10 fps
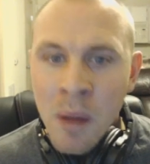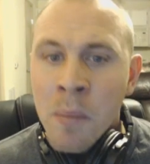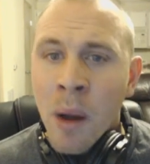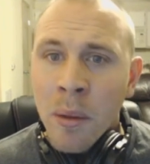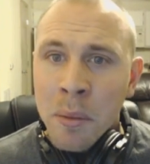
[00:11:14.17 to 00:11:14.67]

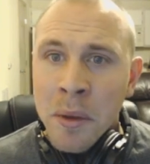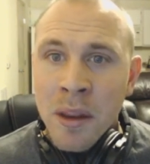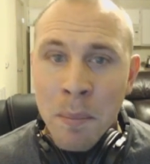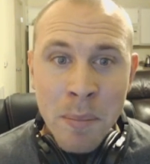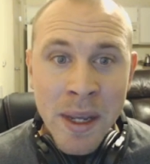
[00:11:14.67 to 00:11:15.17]
the
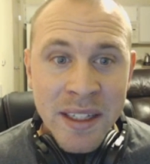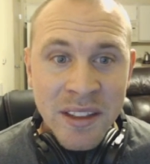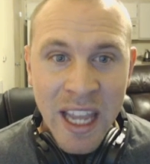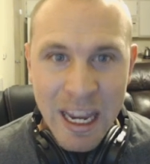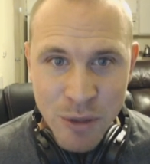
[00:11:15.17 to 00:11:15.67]
biggest
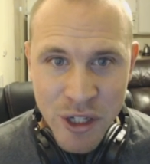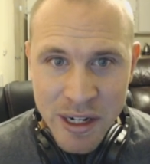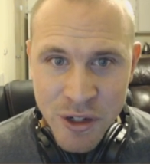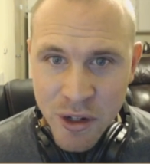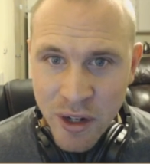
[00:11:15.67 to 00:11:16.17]
game
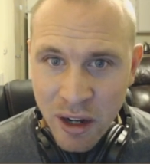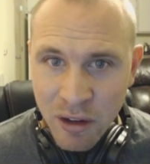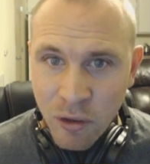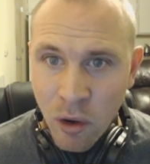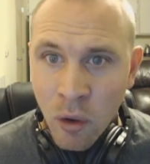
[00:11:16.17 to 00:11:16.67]
changer out of
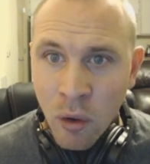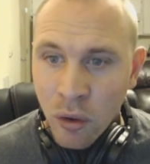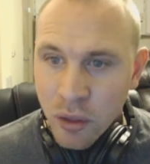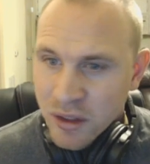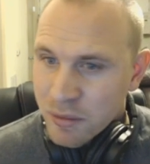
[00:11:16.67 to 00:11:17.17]
all
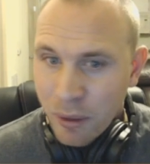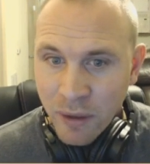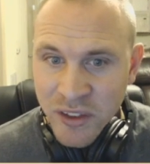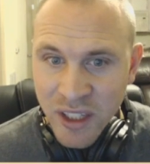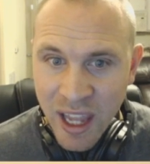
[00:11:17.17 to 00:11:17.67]
the
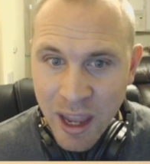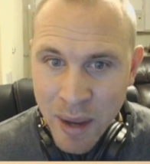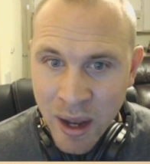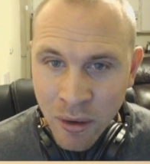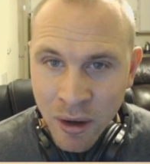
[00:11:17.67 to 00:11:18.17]
buffs that came
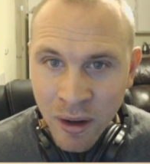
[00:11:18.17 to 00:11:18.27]
out.